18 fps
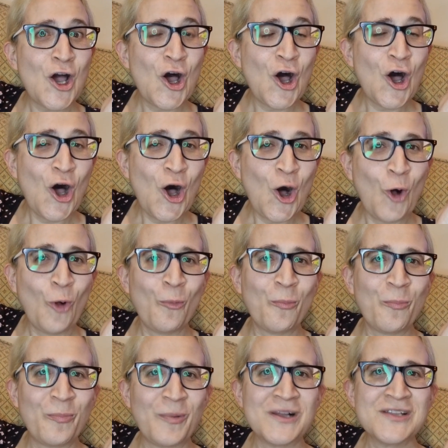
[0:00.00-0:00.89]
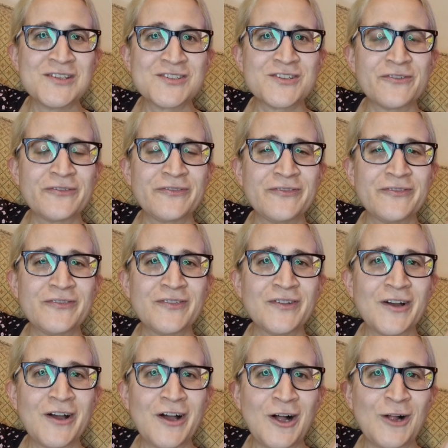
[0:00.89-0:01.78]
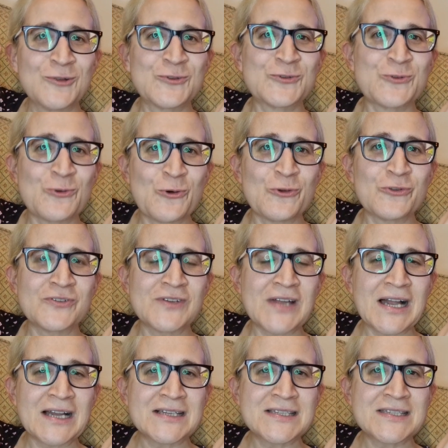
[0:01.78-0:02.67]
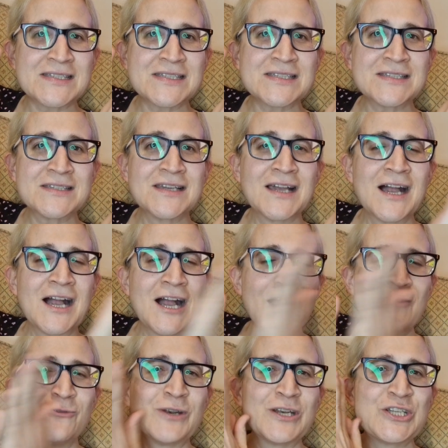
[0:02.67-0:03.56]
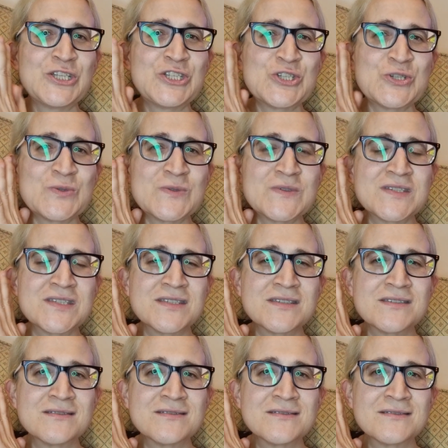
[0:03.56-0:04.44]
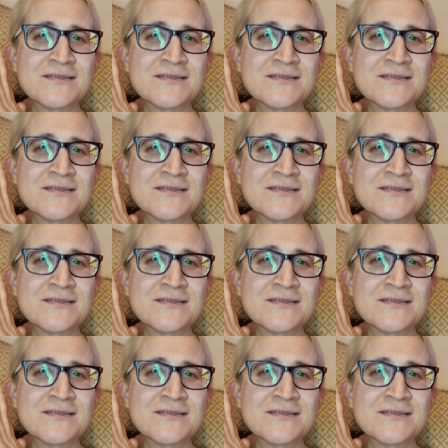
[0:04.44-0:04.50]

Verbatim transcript: A whole bunch of ultra Orthodox Haredi Jews.